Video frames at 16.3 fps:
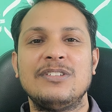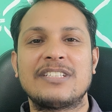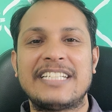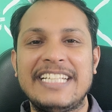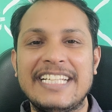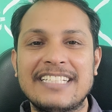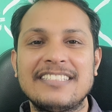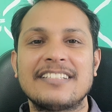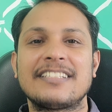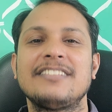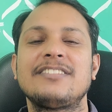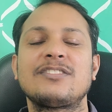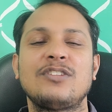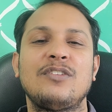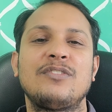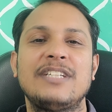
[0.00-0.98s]
take the
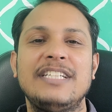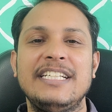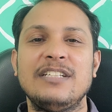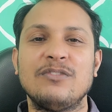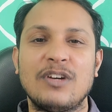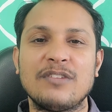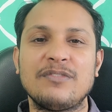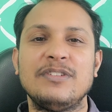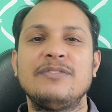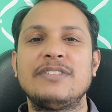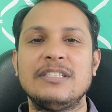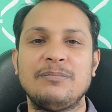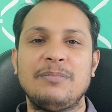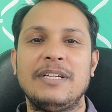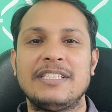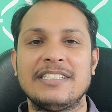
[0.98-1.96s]
risk of reading 150
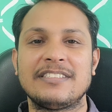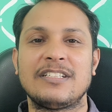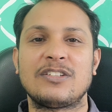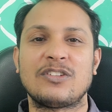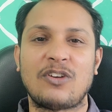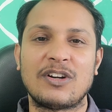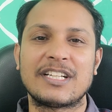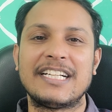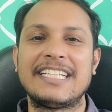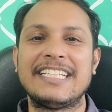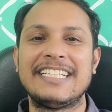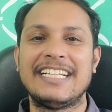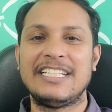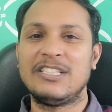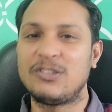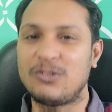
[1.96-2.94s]
pages and not getting
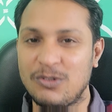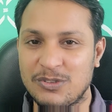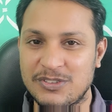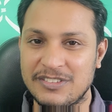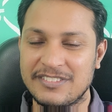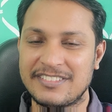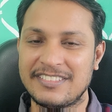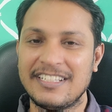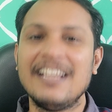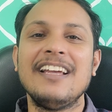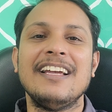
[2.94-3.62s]
any questions.